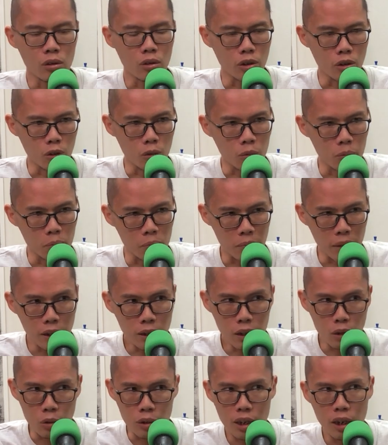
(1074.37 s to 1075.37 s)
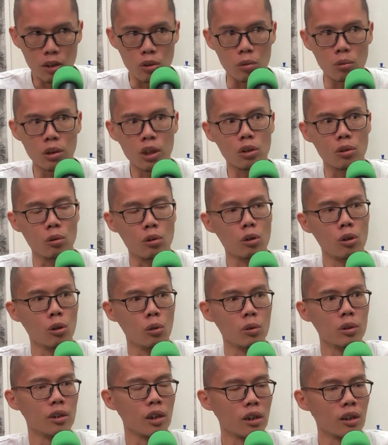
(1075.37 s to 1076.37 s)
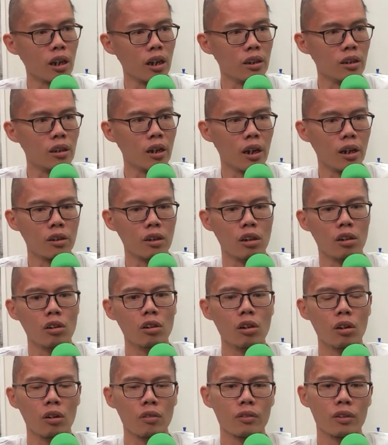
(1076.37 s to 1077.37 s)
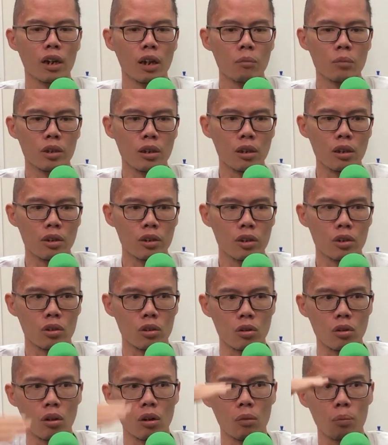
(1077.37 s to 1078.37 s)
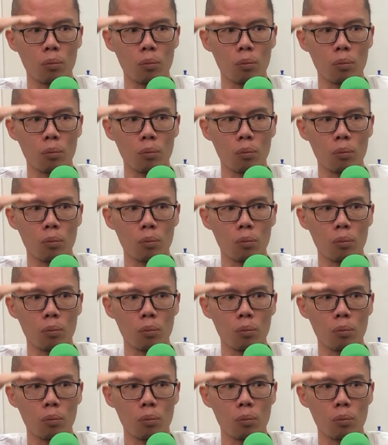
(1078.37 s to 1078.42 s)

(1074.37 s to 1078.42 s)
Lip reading: Meaning to say you need to close a client, and a lot of times it's your